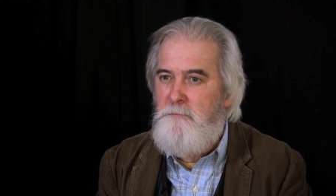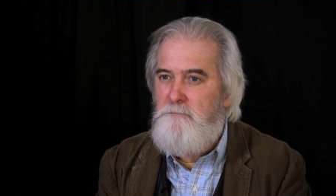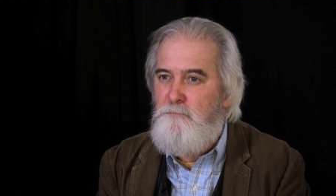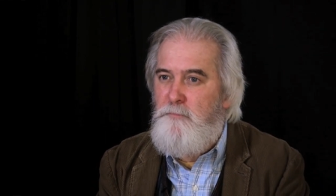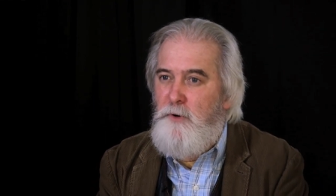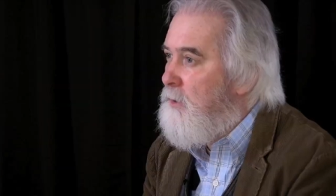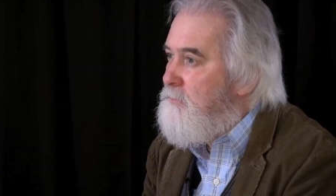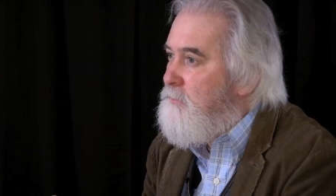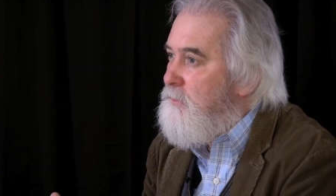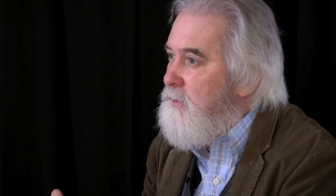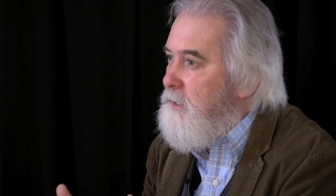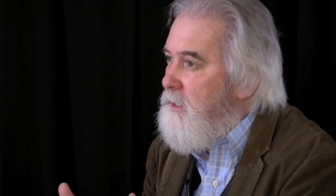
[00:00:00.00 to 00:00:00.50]

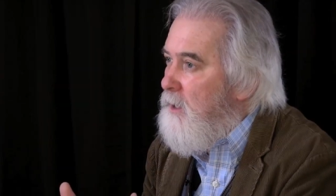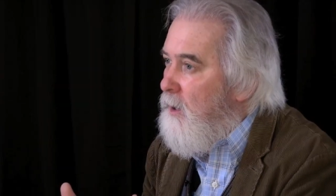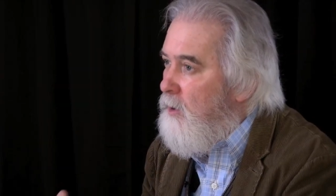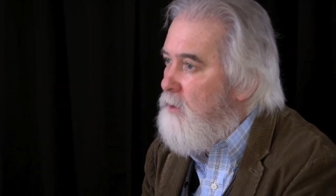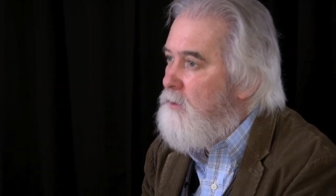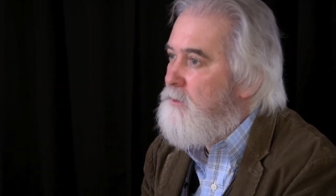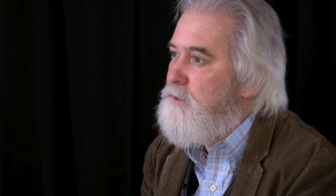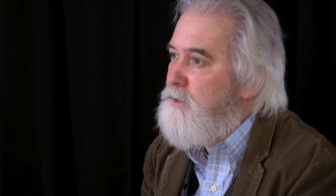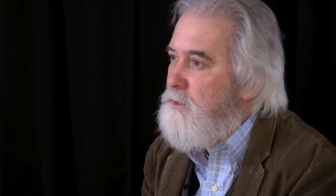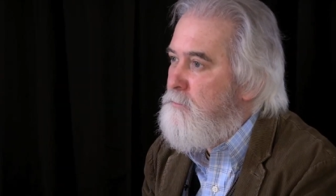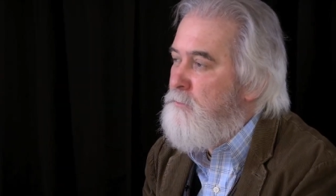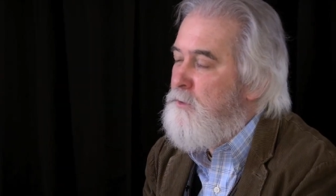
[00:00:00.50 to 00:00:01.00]
But the
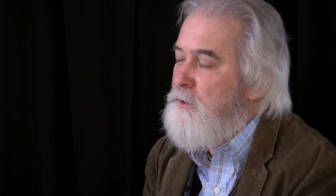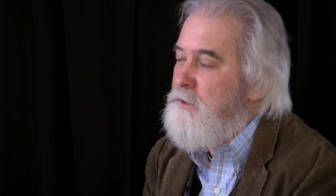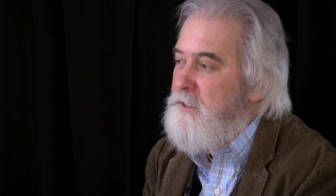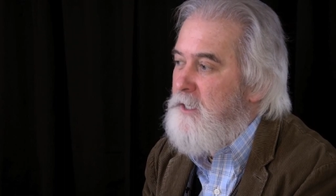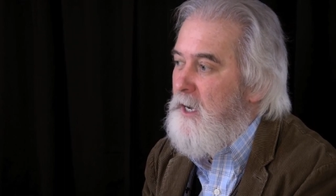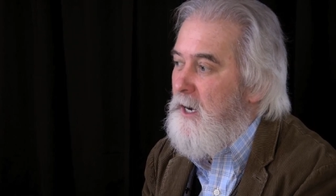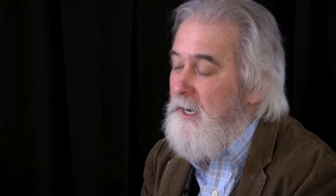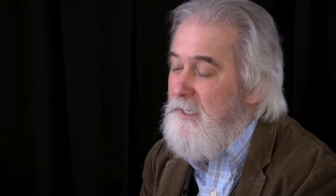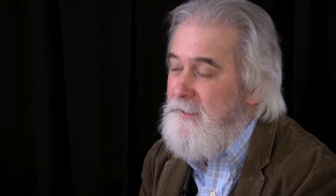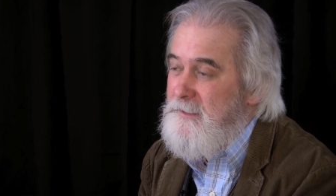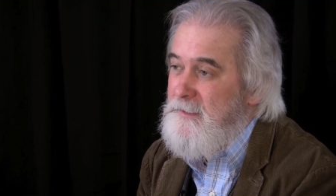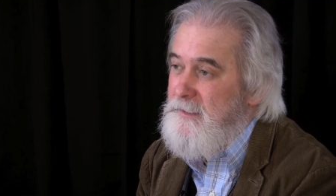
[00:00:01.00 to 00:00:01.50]
ultimate
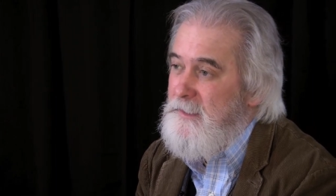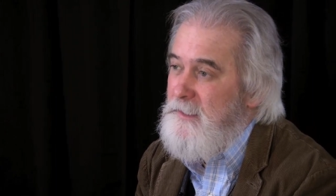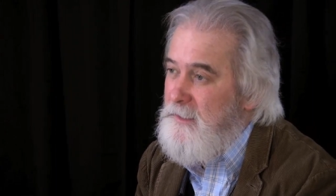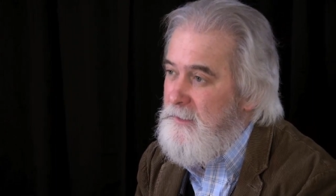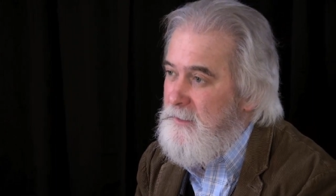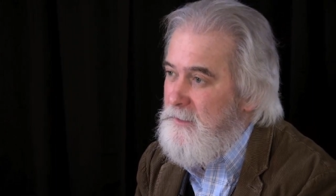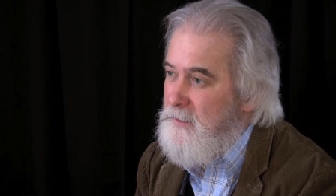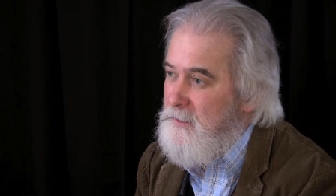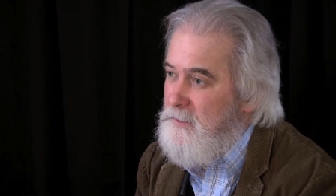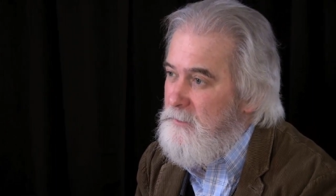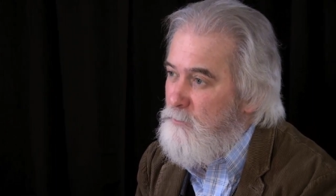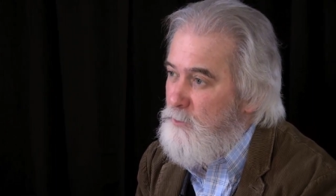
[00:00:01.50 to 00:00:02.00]

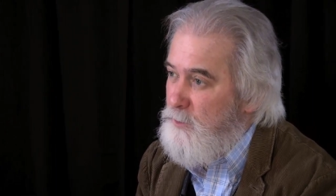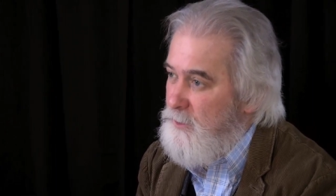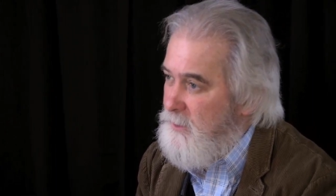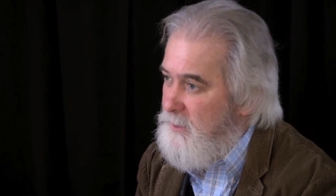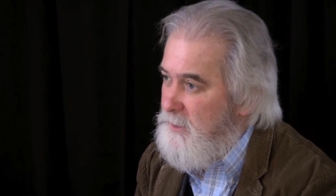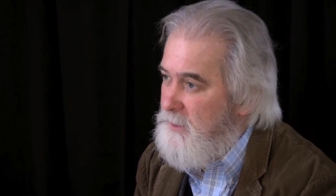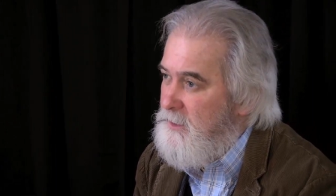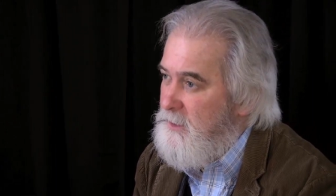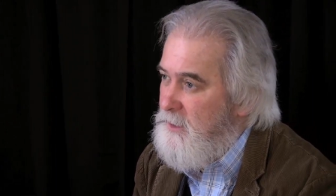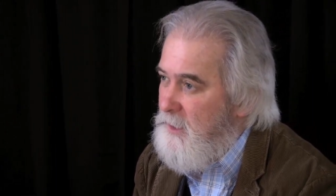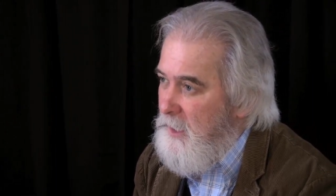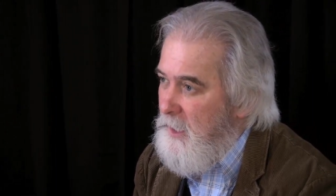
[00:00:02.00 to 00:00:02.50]
idea was
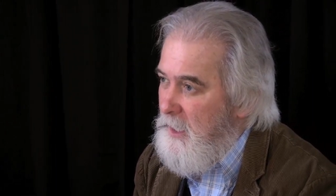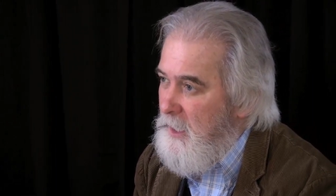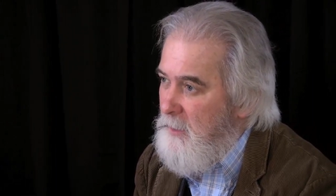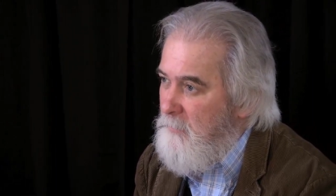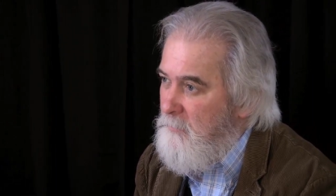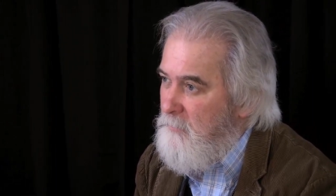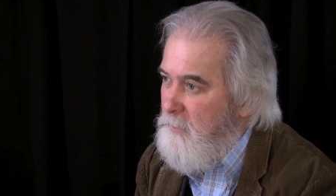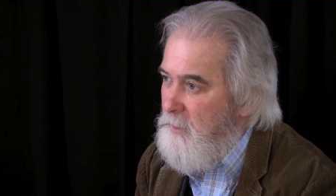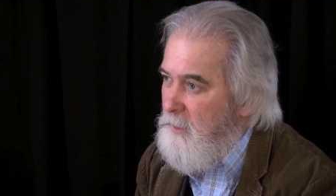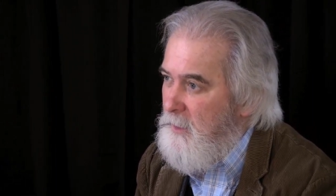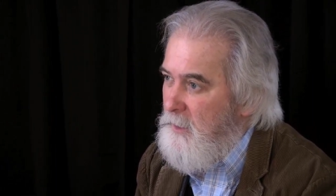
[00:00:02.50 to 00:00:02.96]
the same,